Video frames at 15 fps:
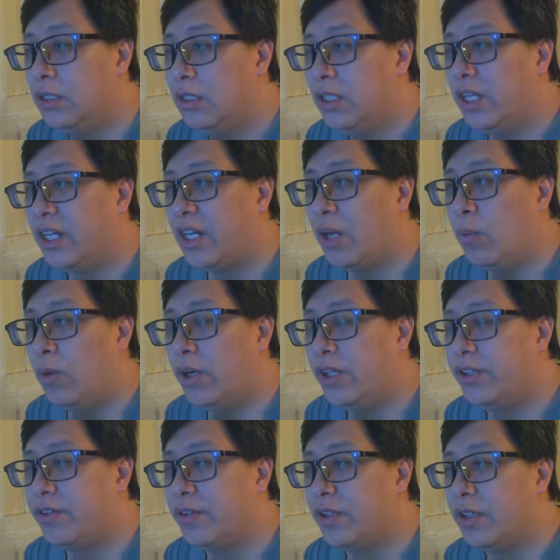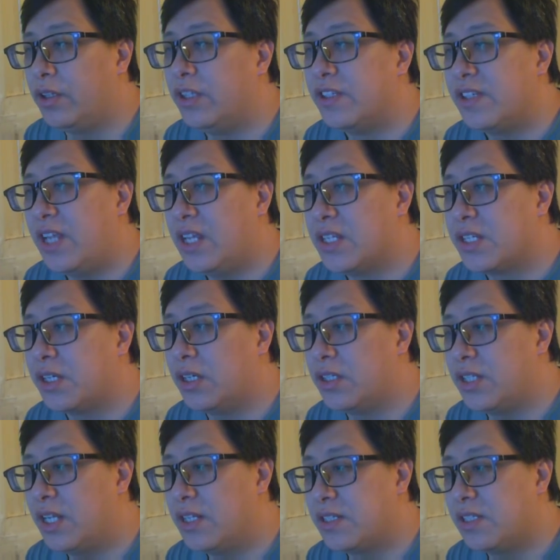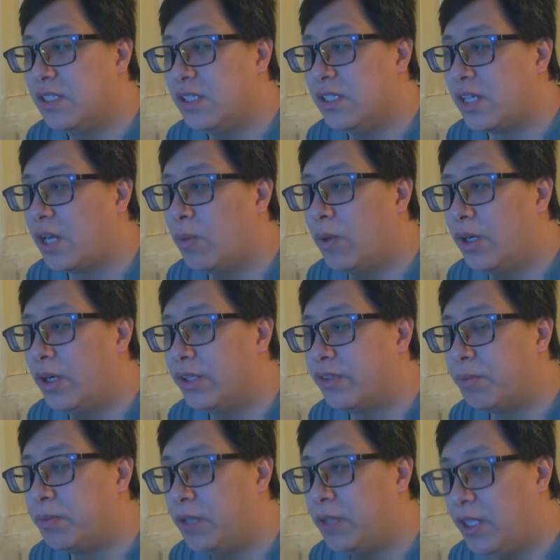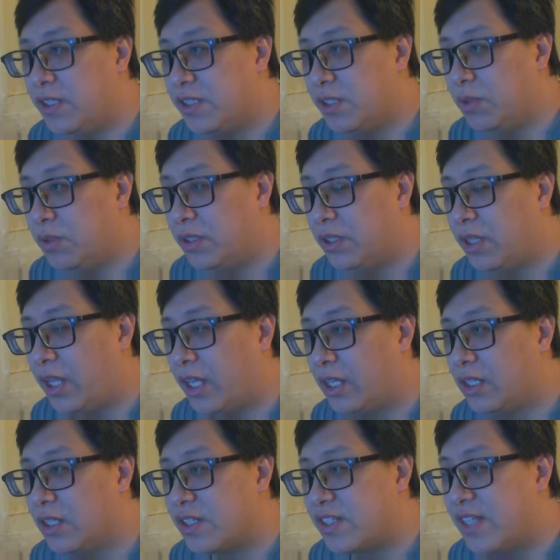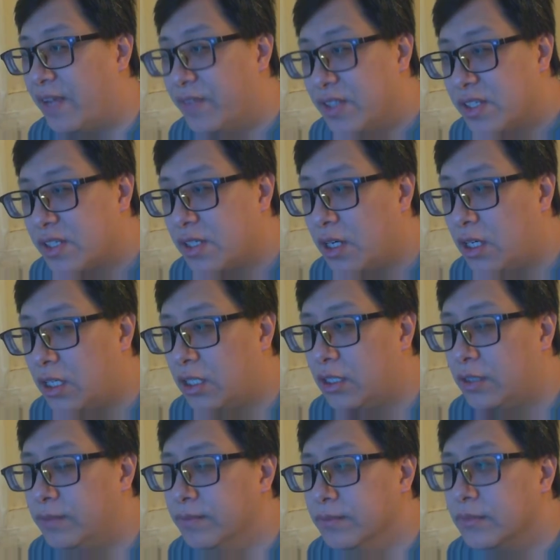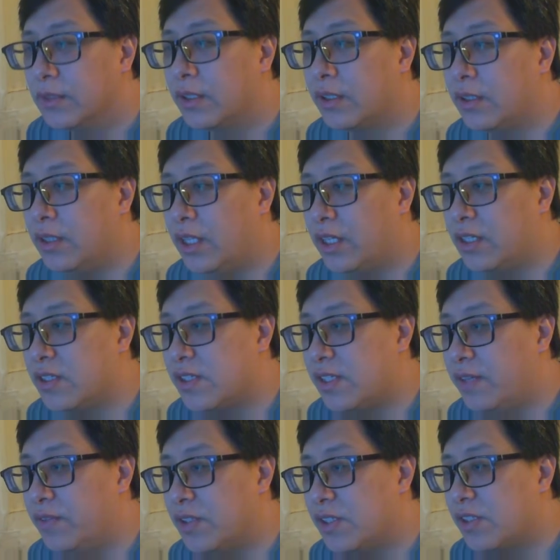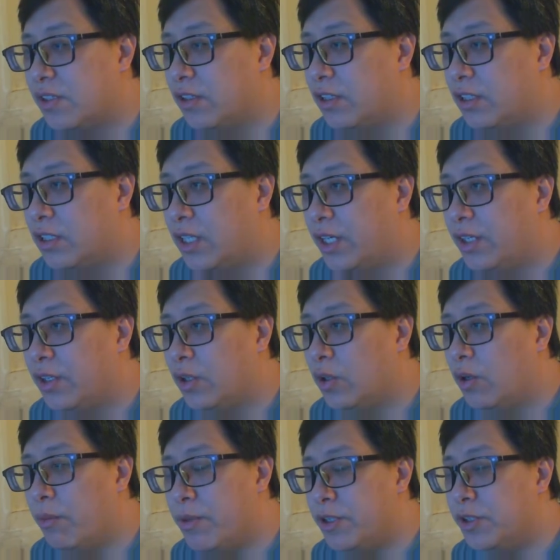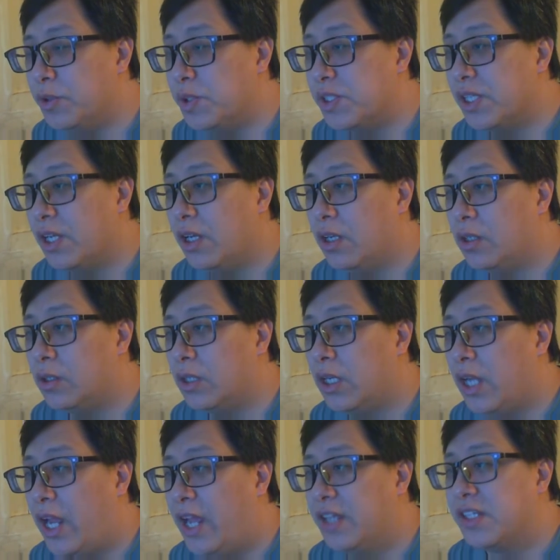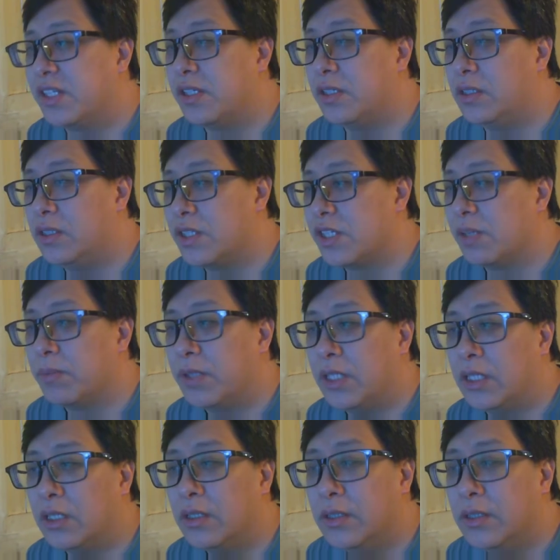and I wanted this 8-star Tesla, and I wanted to replace it with, like, a 7-star... like a 7-star, I don't know, a Medusa or a Hester or something,